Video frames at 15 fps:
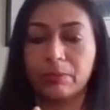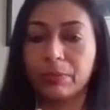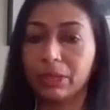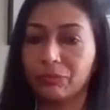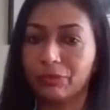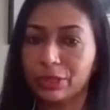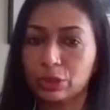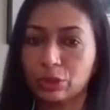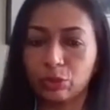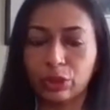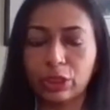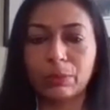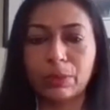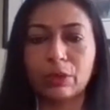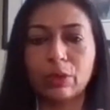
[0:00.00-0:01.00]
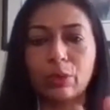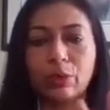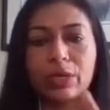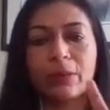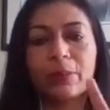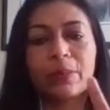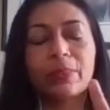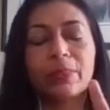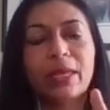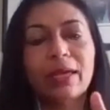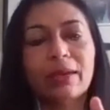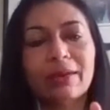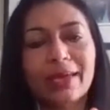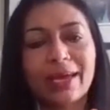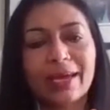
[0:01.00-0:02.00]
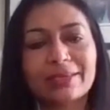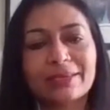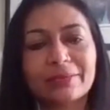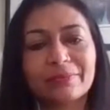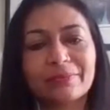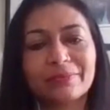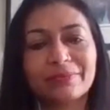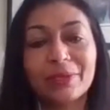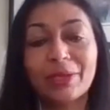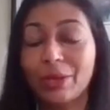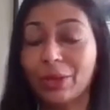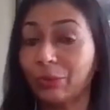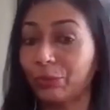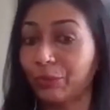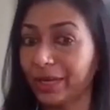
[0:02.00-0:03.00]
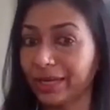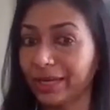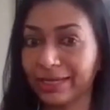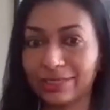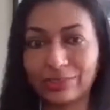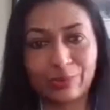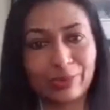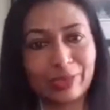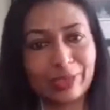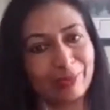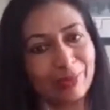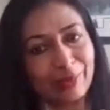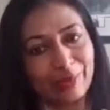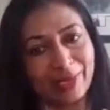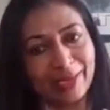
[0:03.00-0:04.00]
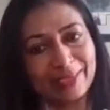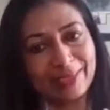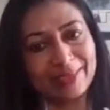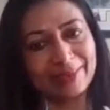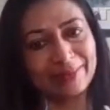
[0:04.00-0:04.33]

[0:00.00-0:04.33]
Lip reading: But when sodium and chlorine, they react, we get sodium chloride.